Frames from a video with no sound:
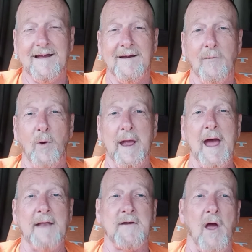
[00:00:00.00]
We
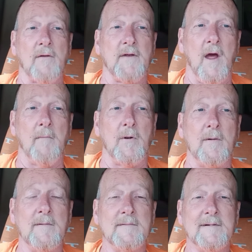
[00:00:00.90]
got y'all's number.
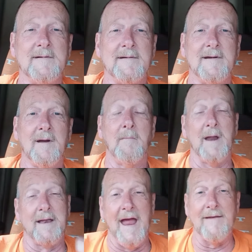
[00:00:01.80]

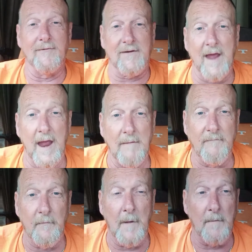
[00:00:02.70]
McDaniels came
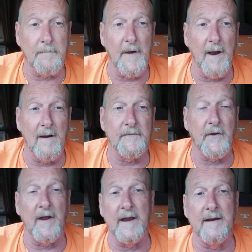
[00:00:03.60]
from up there, so
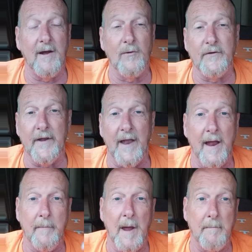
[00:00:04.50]
he knows a lot
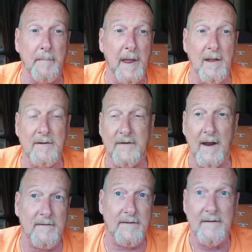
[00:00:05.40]
about
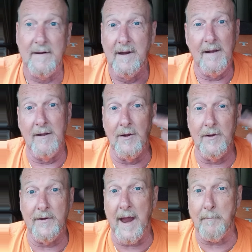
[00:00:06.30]
Belichick's little
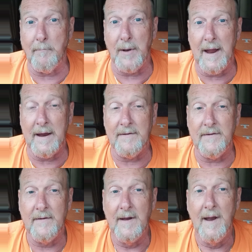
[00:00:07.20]
game plans.
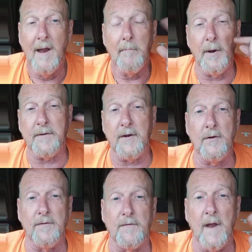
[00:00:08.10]
But the
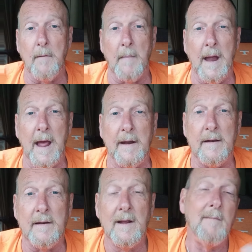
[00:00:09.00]
good thing about it,
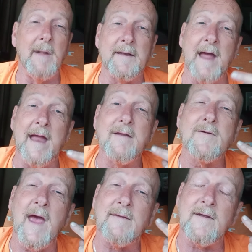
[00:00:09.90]
McDaniels
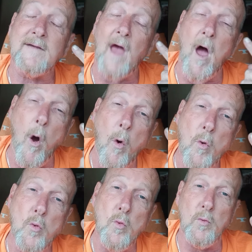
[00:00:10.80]
has its
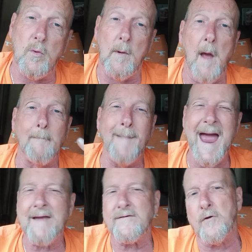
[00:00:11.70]
own
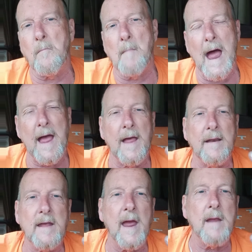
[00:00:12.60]

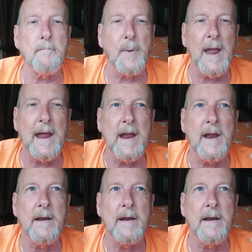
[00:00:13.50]
mastermind game plan.